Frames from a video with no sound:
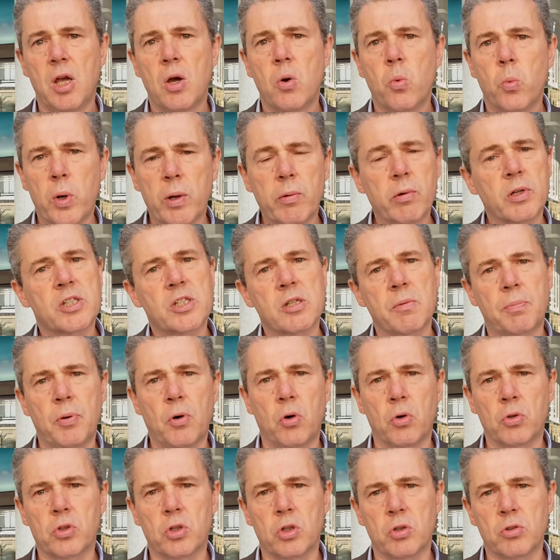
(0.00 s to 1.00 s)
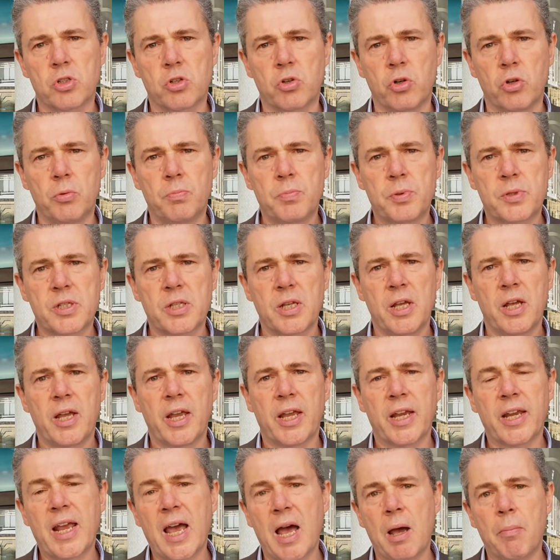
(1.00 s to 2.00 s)
we will support those groups
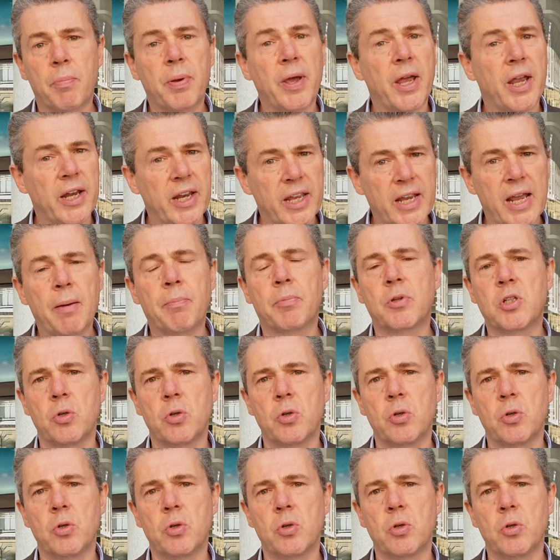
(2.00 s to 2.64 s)
in campaigning up